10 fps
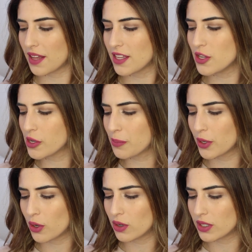I think you can
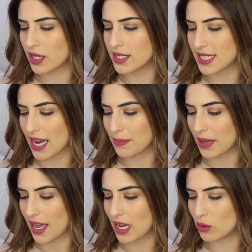put it on
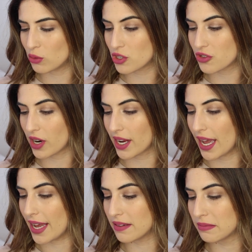damp hair or dry
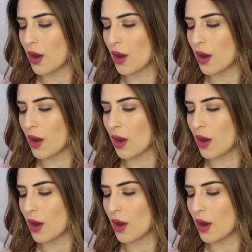hair.